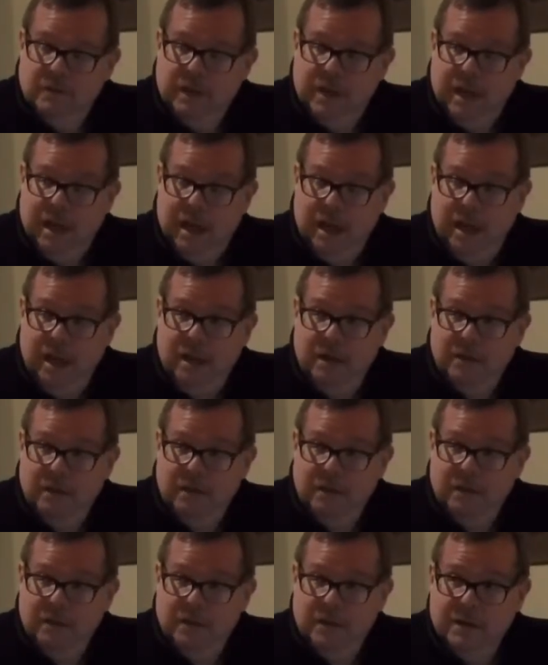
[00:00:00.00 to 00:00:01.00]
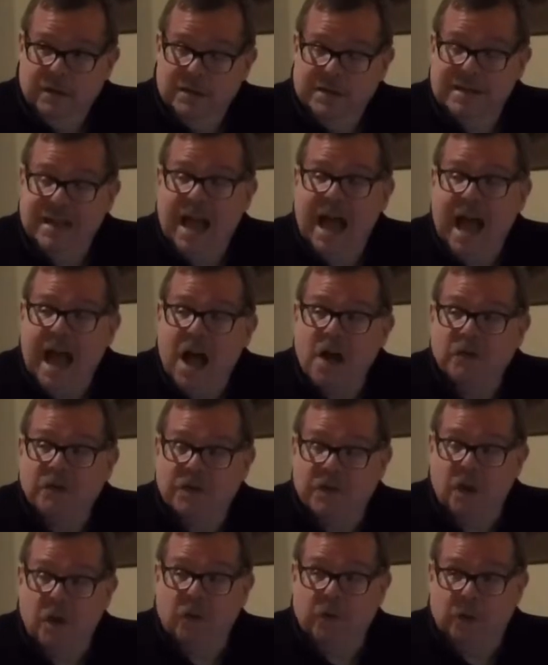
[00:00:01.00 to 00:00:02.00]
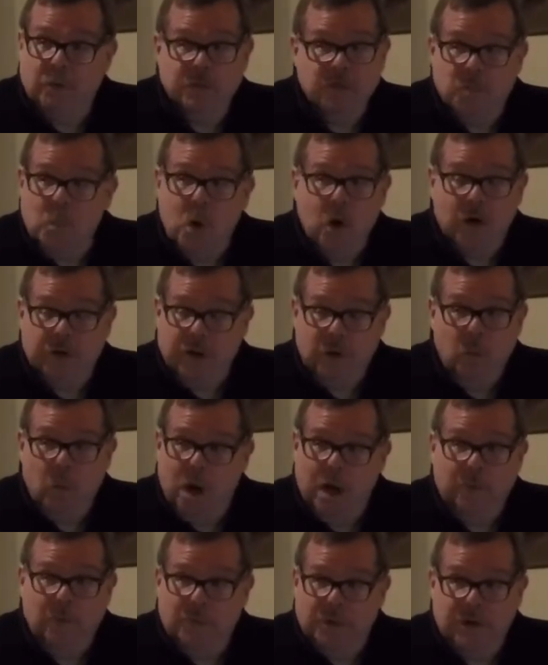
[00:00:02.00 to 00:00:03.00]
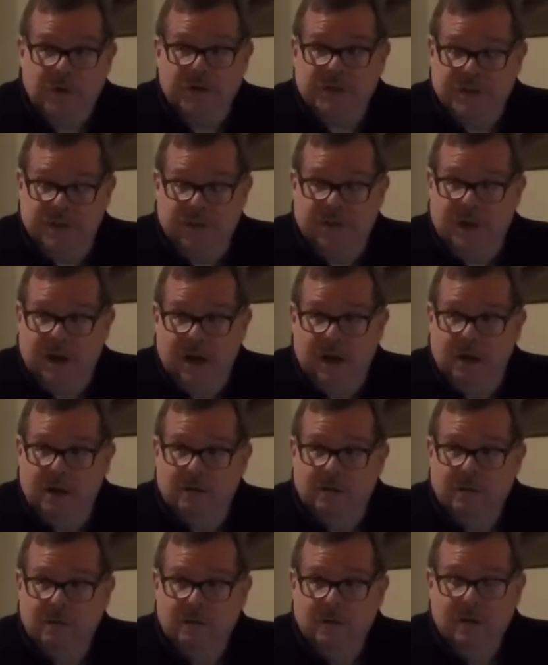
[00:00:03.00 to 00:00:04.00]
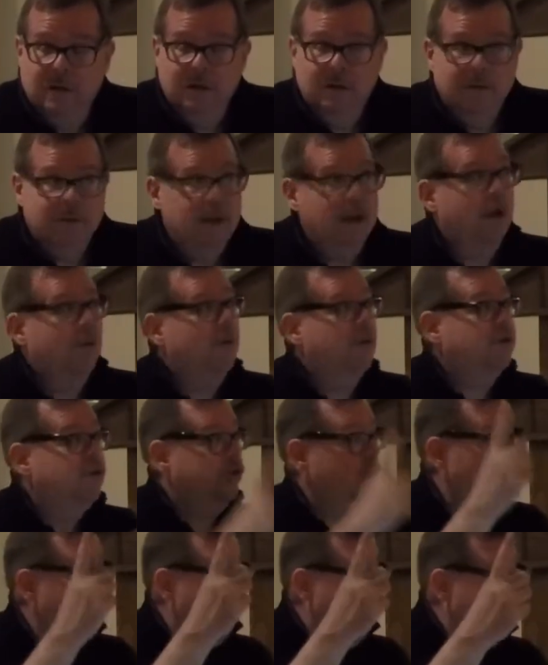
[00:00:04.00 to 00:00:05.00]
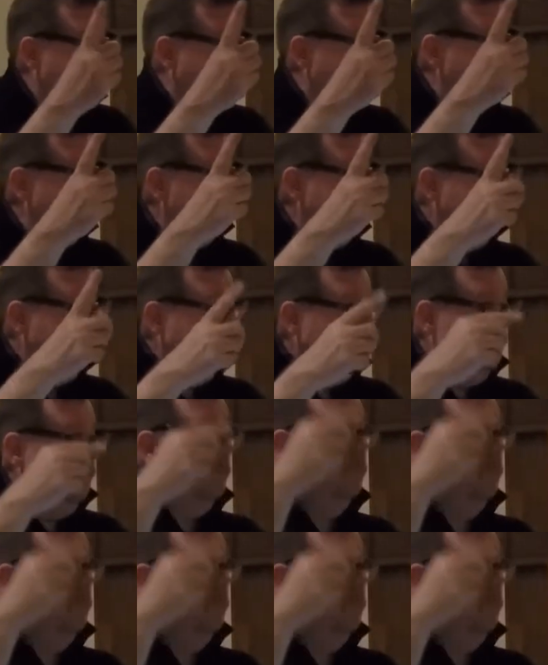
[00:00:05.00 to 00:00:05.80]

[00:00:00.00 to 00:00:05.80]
Okay? It's a household. There was more than one person there. There was Noah,